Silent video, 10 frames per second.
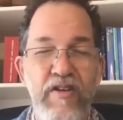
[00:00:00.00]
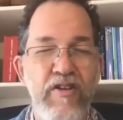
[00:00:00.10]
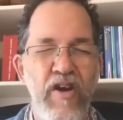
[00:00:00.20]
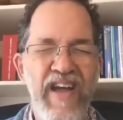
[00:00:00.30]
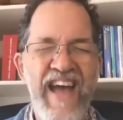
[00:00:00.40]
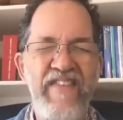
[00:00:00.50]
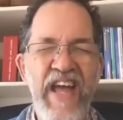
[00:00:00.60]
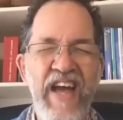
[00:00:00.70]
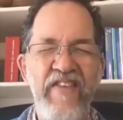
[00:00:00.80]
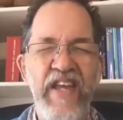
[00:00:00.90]

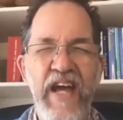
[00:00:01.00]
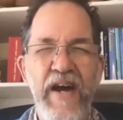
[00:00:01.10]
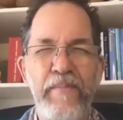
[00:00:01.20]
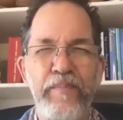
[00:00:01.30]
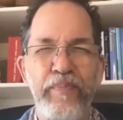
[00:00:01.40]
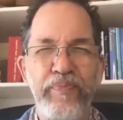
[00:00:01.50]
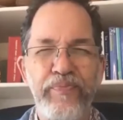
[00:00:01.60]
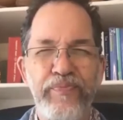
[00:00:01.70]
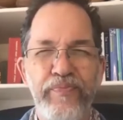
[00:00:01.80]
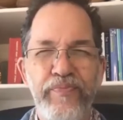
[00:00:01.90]
having
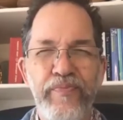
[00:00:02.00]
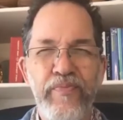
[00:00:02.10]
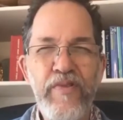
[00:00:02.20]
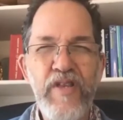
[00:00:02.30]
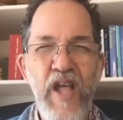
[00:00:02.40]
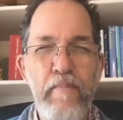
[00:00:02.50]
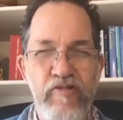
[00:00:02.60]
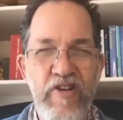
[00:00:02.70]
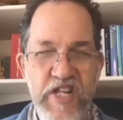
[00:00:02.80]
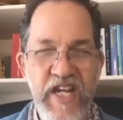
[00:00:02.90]
a
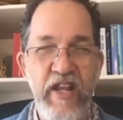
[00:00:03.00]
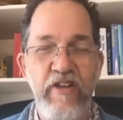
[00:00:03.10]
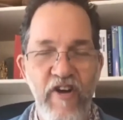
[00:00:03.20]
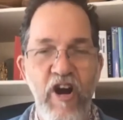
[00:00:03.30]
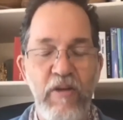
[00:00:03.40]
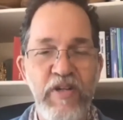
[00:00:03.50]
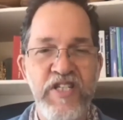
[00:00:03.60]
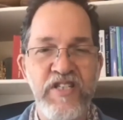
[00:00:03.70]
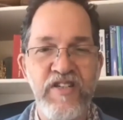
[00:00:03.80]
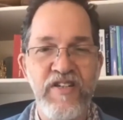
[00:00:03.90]
pristine
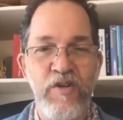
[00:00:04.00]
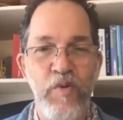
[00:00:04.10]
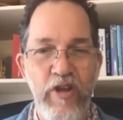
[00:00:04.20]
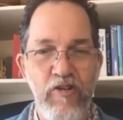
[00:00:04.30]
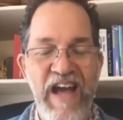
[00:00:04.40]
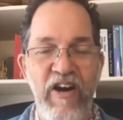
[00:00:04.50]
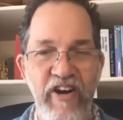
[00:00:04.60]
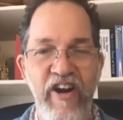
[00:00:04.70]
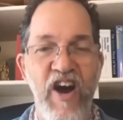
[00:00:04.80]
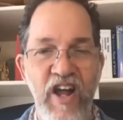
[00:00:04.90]
environment where you're on
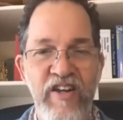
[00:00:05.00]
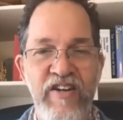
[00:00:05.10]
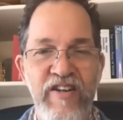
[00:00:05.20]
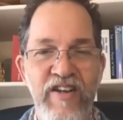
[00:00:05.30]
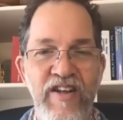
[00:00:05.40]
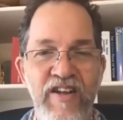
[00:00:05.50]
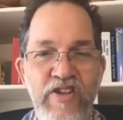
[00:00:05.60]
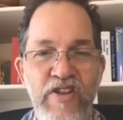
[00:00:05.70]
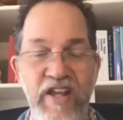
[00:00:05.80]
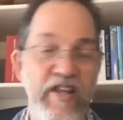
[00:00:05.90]
an island,
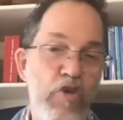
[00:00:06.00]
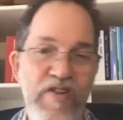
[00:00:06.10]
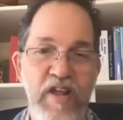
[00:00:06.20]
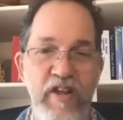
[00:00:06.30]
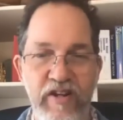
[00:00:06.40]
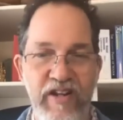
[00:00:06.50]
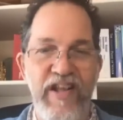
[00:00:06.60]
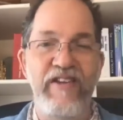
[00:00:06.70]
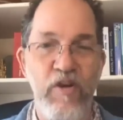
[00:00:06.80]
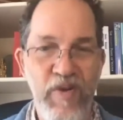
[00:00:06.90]
just like New Zealand
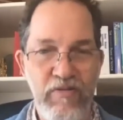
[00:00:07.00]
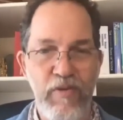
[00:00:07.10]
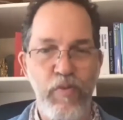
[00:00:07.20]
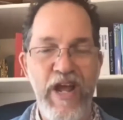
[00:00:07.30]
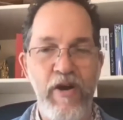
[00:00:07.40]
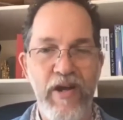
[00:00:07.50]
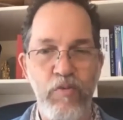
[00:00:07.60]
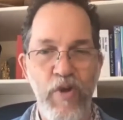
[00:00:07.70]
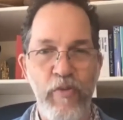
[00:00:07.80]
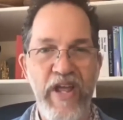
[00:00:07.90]
and where we are
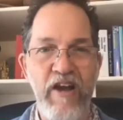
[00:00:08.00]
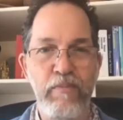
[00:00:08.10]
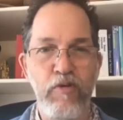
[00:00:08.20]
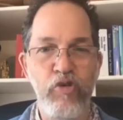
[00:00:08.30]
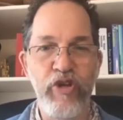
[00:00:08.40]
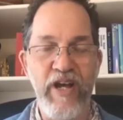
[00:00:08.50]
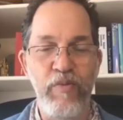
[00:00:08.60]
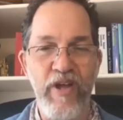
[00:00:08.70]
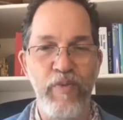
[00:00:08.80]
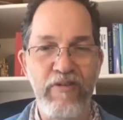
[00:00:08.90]
in Maruya,
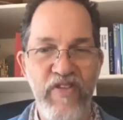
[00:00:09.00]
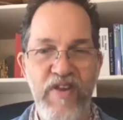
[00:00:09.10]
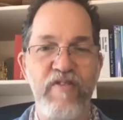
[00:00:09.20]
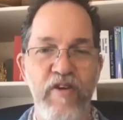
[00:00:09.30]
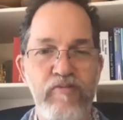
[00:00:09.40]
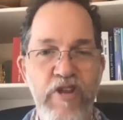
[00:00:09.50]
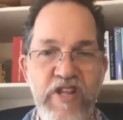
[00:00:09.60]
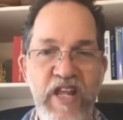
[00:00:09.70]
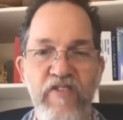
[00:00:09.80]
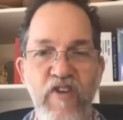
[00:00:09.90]
where we're in this sort of
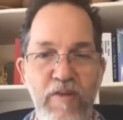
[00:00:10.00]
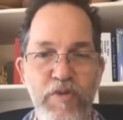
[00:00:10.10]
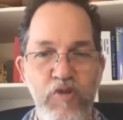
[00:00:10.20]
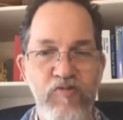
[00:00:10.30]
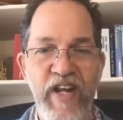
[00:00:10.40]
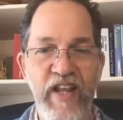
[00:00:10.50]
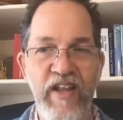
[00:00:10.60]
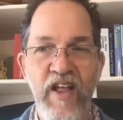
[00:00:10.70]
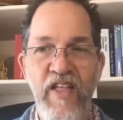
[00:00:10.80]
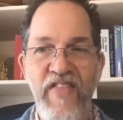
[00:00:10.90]
pristine environment already, that